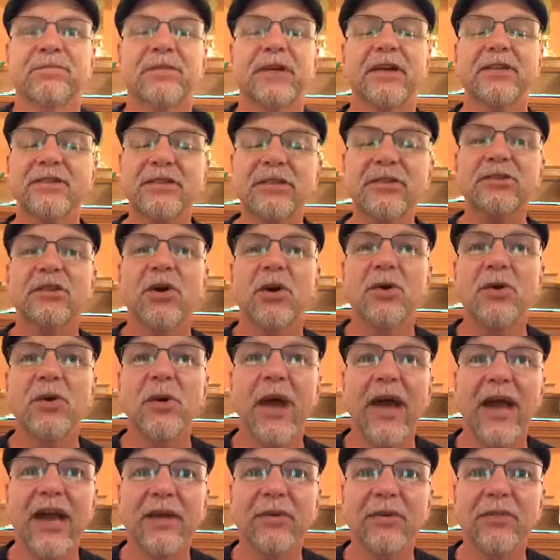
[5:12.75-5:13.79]
Don't you
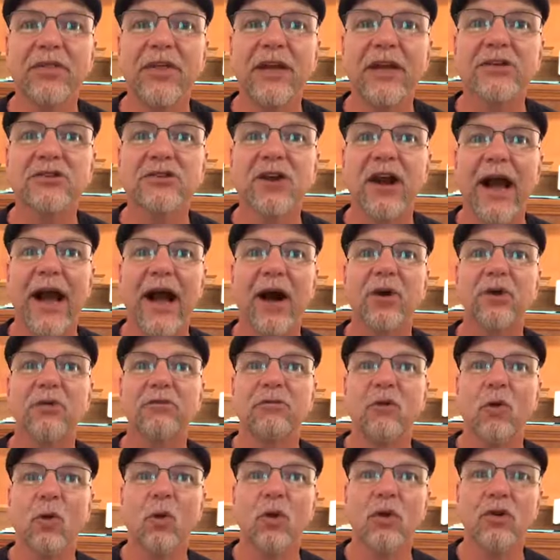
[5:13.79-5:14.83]
hate it when things are out
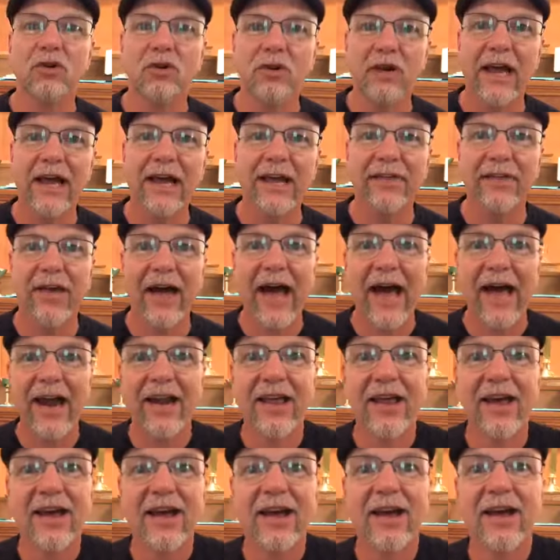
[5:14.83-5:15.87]
of order like
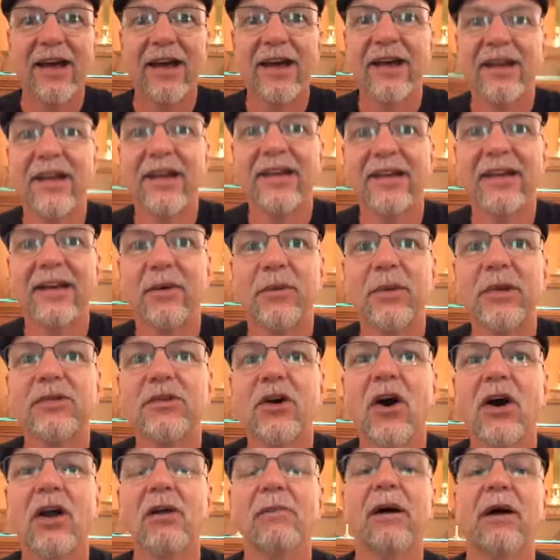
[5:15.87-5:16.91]
that? We
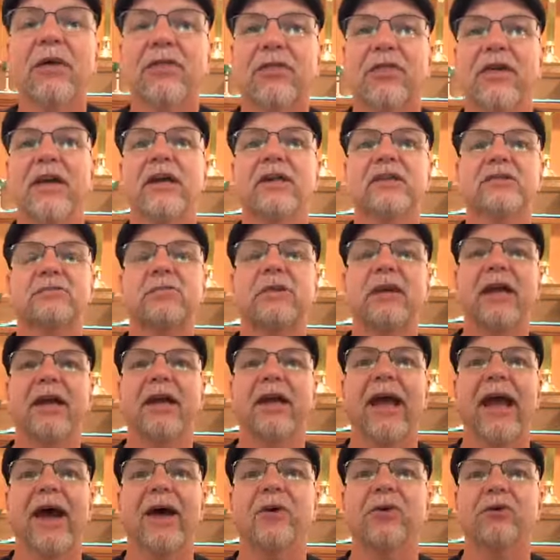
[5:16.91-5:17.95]
talk about things
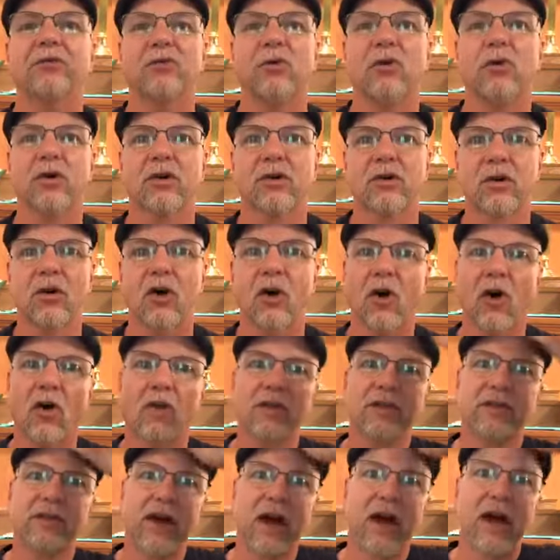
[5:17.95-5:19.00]
being out of order all
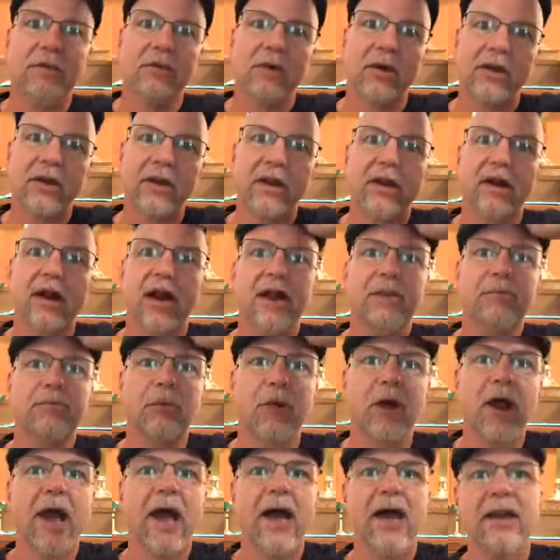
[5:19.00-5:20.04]
the time on here. Hey,
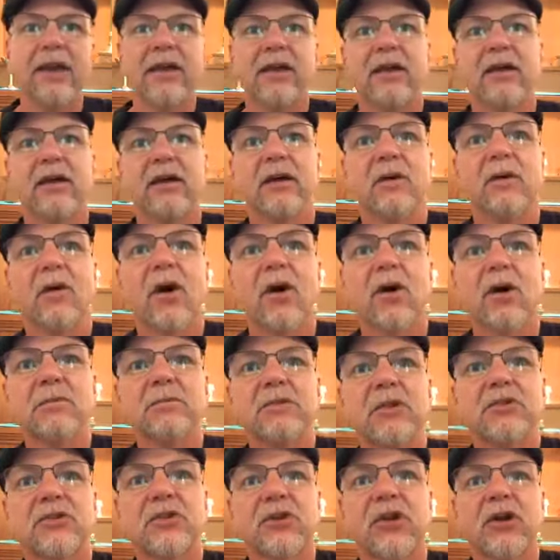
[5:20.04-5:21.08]
Brad,
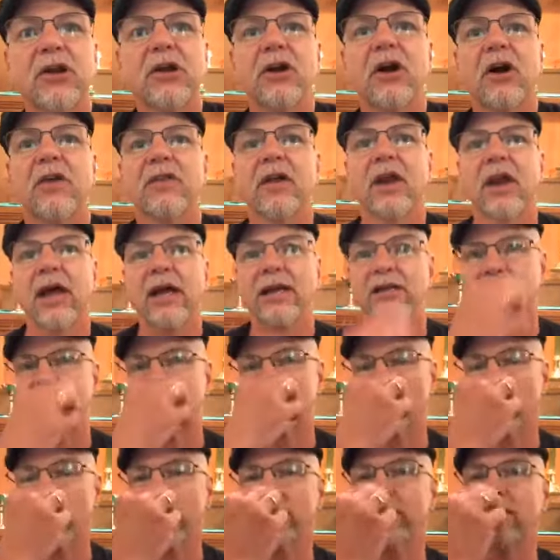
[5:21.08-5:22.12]
welcome to Turning On the Lights.
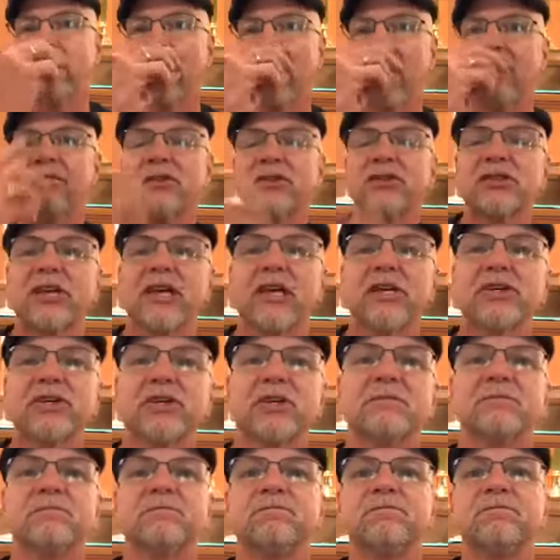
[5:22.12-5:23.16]
Join the
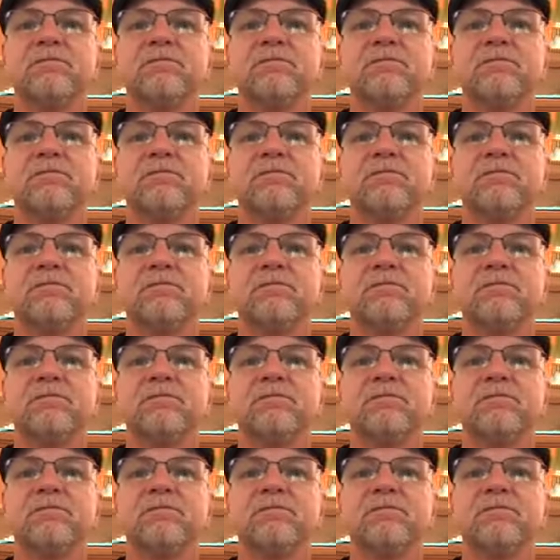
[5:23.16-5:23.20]
conversation.